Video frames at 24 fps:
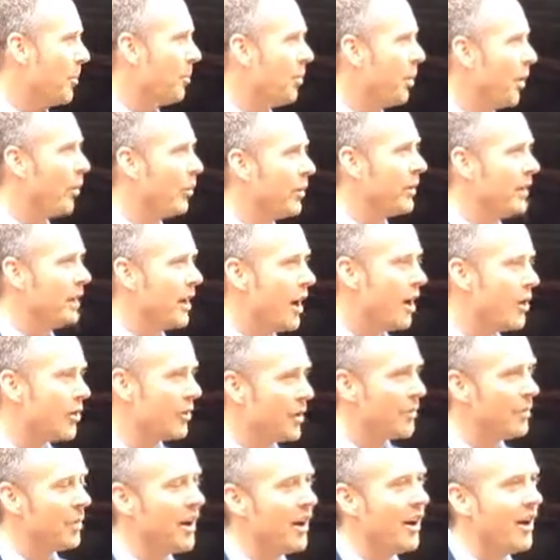but we know
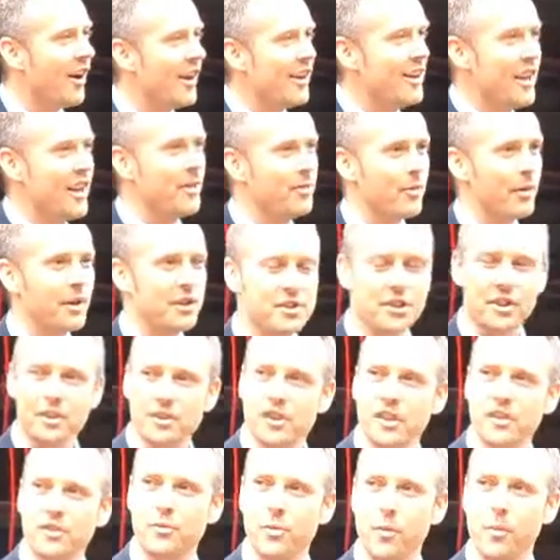that behind every
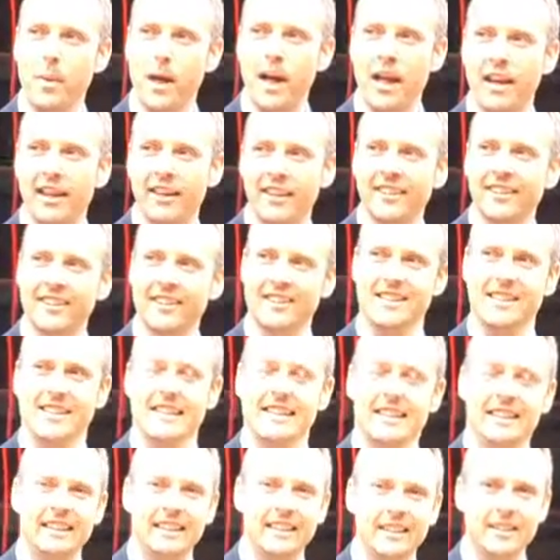successful man
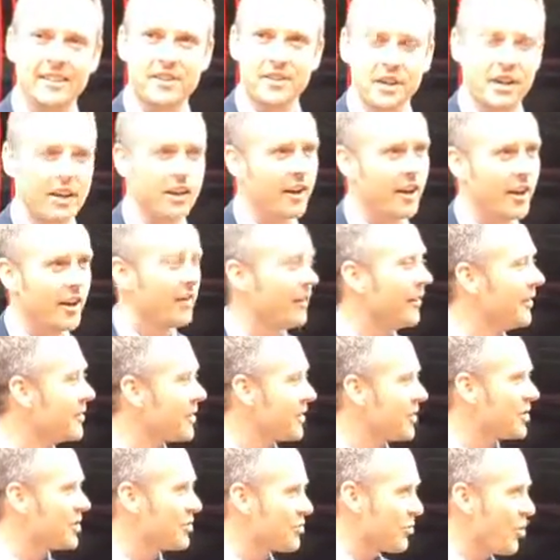is a
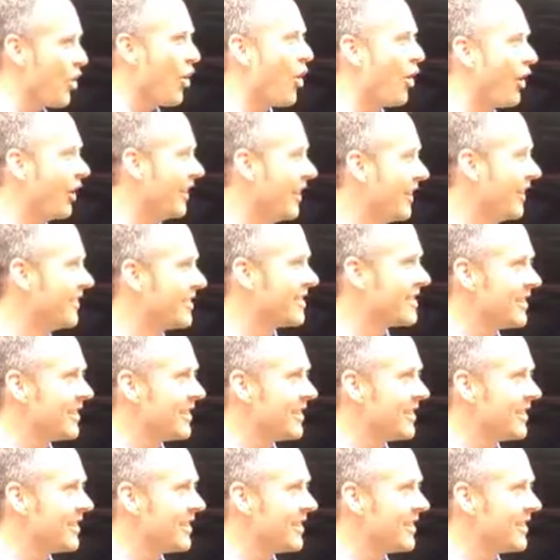strong and